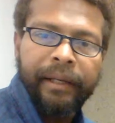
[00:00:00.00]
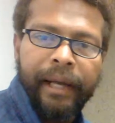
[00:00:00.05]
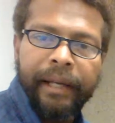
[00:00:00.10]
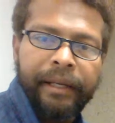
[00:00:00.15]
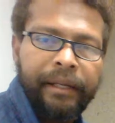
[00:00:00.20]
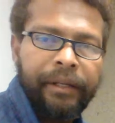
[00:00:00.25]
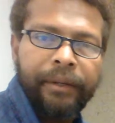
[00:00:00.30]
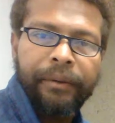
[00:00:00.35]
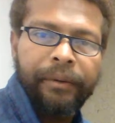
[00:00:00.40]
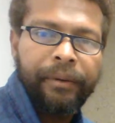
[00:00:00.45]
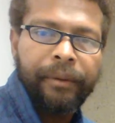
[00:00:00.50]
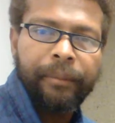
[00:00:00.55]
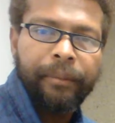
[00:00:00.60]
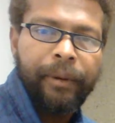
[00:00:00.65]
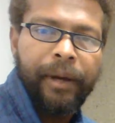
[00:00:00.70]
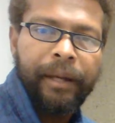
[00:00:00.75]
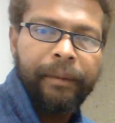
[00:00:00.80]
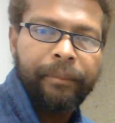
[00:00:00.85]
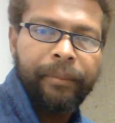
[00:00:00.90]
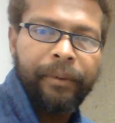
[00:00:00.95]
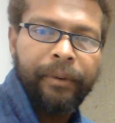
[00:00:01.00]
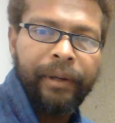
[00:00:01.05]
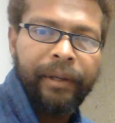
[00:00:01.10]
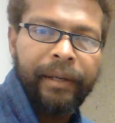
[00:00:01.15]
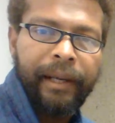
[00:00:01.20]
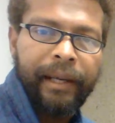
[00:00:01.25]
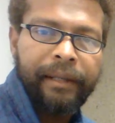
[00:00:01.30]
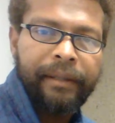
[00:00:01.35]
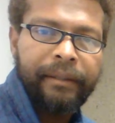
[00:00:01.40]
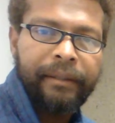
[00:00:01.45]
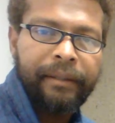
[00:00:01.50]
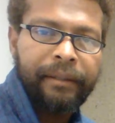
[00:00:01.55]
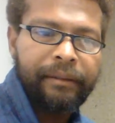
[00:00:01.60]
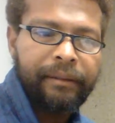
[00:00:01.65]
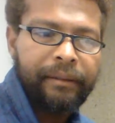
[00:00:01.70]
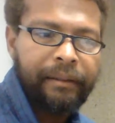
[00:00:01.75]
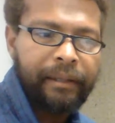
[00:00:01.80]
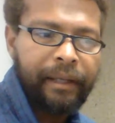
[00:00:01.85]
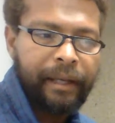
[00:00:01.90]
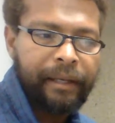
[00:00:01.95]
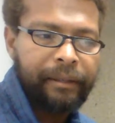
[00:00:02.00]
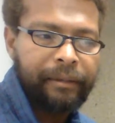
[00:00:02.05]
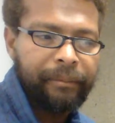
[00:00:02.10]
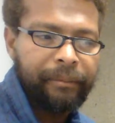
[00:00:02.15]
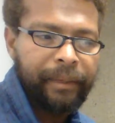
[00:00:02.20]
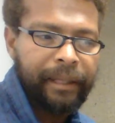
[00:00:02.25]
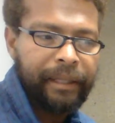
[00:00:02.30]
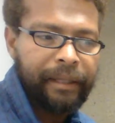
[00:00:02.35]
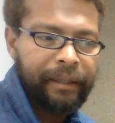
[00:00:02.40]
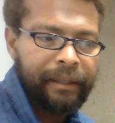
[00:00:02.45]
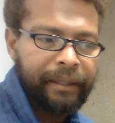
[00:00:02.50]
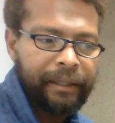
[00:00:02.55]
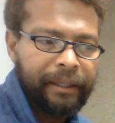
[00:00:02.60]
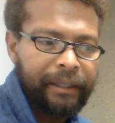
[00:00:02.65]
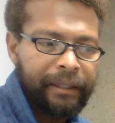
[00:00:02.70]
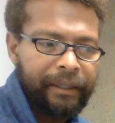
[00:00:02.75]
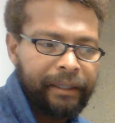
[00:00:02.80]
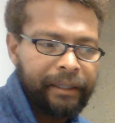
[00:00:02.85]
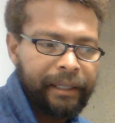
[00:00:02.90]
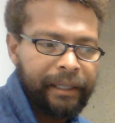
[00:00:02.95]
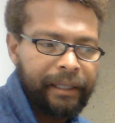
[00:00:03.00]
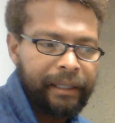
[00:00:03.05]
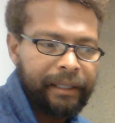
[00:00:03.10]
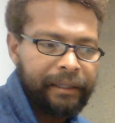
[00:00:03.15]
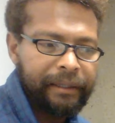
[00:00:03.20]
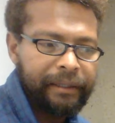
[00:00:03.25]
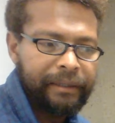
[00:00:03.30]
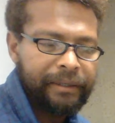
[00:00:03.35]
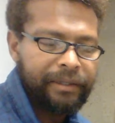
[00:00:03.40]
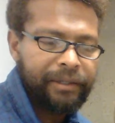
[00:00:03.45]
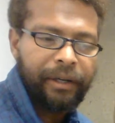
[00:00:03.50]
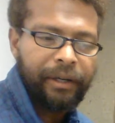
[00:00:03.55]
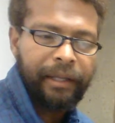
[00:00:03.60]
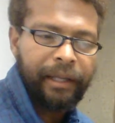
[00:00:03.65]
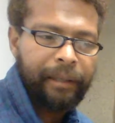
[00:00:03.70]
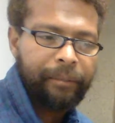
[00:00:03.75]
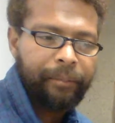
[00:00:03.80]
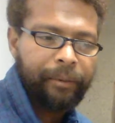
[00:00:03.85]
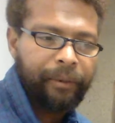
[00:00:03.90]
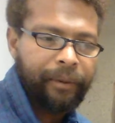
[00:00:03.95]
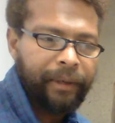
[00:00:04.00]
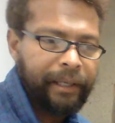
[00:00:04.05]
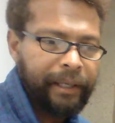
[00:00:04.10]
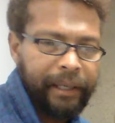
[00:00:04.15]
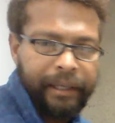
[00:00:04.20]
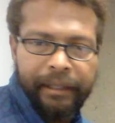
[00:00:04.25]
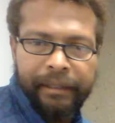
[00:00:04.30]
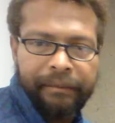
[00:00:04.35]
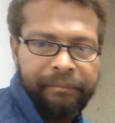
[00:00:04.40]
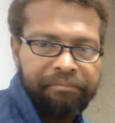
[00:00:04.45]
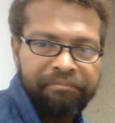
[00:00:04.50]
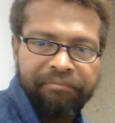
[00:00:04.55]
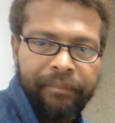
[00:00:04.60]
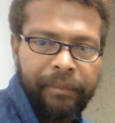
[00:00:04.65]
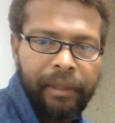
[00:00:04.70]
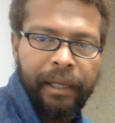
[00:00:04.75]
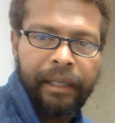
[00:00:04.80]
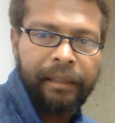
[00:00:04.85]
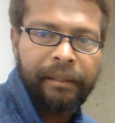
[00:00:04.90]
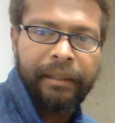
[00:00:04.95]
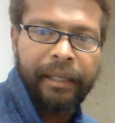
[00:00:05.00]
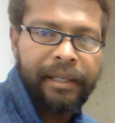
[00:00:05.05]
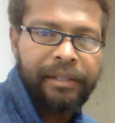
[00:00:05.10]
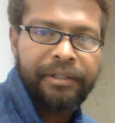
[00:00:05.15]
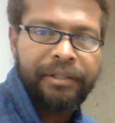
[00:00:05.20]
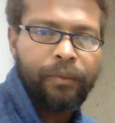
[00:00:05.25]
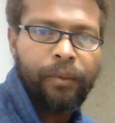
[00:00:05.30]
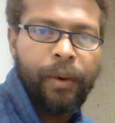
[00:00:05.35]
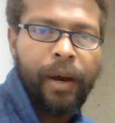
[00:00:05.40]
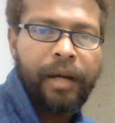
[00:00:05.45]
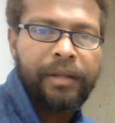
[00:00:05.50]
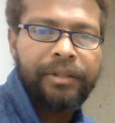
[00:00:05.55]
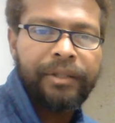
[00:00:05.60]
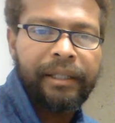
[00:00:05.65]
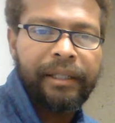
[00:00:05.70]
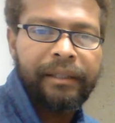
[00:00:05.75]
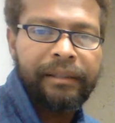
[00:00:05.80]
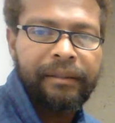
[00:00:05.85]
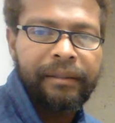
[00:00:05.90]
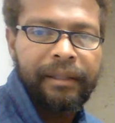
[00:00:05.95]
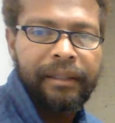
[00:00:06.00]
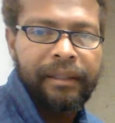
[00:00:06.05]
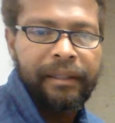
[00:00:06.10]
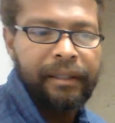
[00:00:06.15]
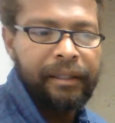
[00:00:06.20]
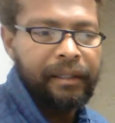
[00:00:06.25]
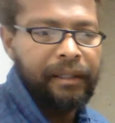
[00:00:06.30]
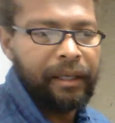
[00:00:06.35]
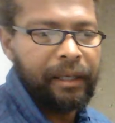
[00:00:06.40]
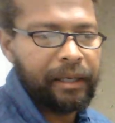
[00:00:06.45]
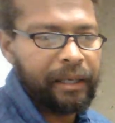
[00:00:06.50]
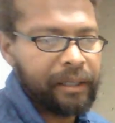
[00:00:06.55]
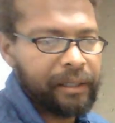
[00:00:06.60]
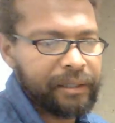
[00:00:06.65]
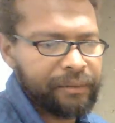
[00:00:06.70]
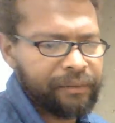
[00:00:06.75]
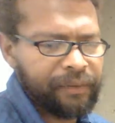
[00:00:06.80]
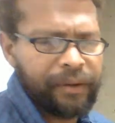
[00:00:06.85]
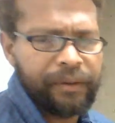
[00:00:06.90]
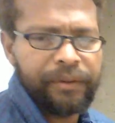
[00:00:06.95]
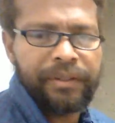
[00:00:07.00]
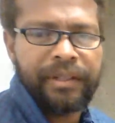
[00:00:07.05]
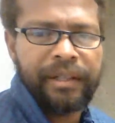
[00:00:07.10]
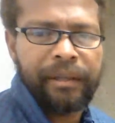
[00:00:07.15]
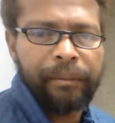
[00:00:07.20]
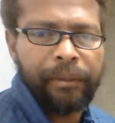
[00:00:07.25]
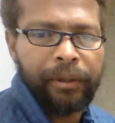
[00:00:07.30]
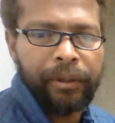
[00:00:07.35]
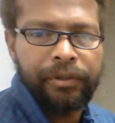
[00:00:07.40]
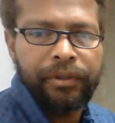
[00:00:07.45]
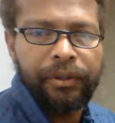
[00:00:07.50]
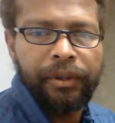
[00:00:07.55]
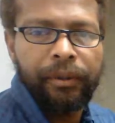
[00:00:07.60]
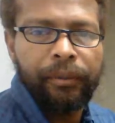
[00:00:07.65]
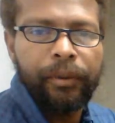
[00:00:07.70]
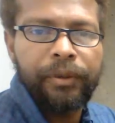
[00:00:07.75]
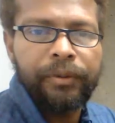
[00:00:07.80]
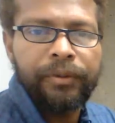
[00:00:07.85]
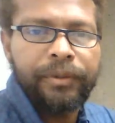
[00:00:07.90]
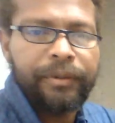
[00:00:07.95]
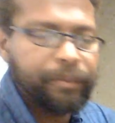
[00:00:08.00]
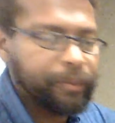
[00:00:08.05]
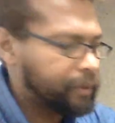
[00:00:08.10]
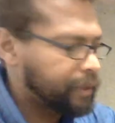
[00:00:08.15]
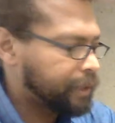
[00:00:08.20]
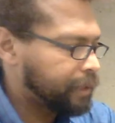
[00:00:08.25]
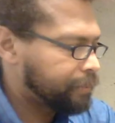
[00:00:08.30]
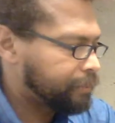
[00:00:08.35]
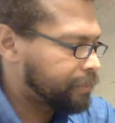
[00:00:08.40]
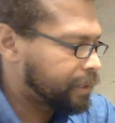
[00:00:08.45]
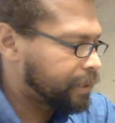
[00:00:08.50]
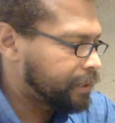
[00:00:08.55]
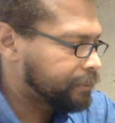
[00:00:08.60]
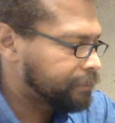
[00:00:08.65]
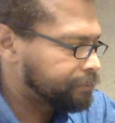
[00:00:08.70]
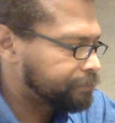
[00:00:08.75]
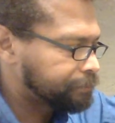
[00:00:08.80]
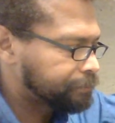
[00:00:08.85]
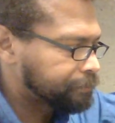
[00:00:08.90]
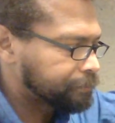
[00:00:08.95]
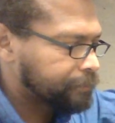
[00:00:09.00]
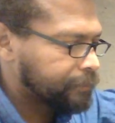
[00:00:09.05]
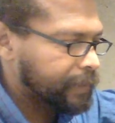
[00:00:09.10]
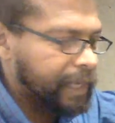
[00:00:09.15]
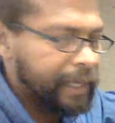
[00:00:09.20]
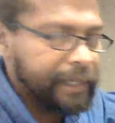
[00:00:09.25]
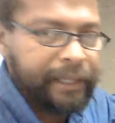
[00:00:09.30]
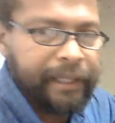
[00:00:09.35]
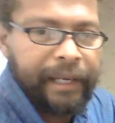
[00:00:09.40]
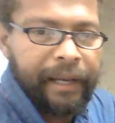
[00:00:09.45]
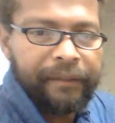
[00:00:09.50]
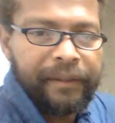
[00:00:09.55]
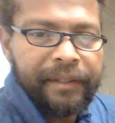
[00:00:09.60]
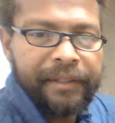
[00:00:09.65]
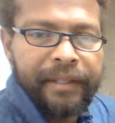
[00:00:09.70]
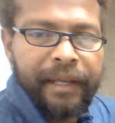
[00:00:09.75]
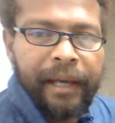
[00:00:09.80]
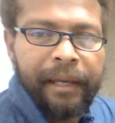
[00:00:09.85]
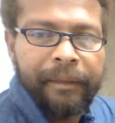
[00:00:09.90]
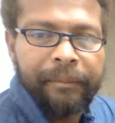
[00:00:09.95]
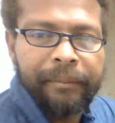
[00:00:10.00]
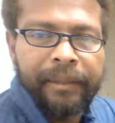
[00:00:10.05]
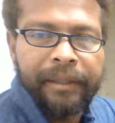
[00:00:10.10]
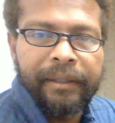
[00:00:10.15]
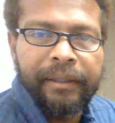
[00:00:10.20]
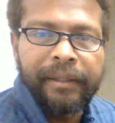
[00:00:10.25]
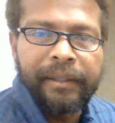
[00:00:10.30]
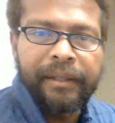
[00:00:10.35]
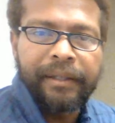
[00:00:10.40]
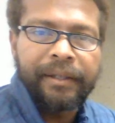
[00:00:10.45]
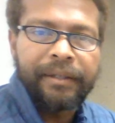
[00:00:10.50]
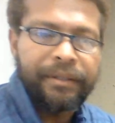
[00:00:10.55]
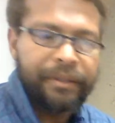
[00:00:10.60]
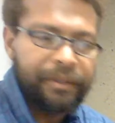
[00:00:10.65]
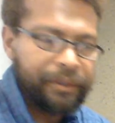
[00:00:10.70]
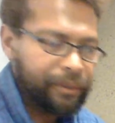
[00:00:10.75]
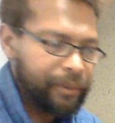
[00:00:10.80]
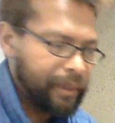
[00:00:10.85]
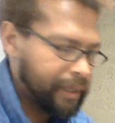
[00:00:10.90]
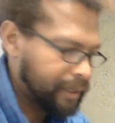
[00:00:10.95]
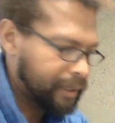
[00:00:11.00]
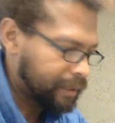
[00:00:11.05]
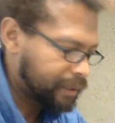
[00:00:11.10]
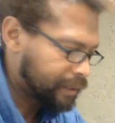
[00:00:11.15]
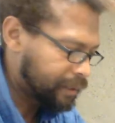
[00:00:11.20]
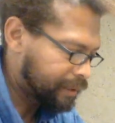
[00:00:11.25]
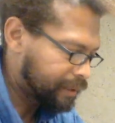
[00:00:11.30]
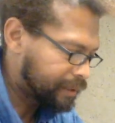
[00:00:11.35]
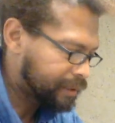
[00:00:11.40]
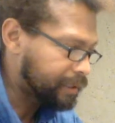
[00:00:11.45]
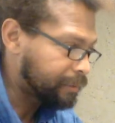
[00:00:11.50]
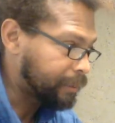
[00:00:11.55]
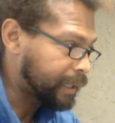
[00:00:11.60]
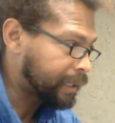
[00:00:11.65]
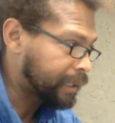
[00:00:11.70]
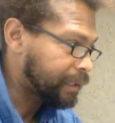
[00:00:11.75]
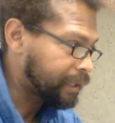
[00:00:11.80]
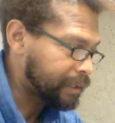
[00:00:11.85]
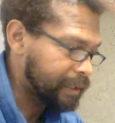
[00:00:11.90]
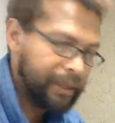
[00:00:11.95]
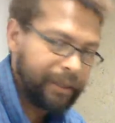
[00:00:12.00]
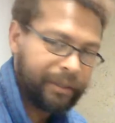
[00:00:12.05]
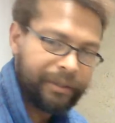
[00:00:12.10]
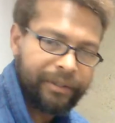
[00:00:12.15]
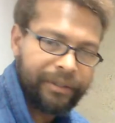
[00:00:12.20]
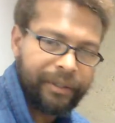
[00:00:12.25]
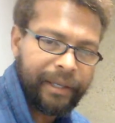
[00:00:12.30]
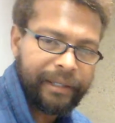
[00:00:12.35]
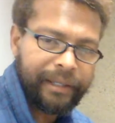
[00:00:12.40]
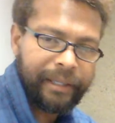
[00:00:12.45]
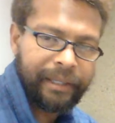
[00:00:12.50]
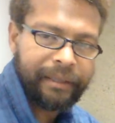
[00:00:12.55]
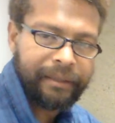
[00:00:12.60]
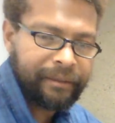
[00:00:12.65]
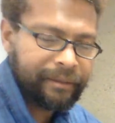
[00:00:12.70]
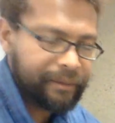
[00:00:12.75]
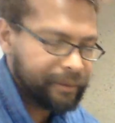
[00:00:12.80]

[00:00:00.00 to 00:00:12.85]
I didn't go to the Pride Parade. I couldn't make it there. And the Starlight Parade, I just watched it. It's very similar to the Rose Parade. I didn't have the time to make it there, so I didn't.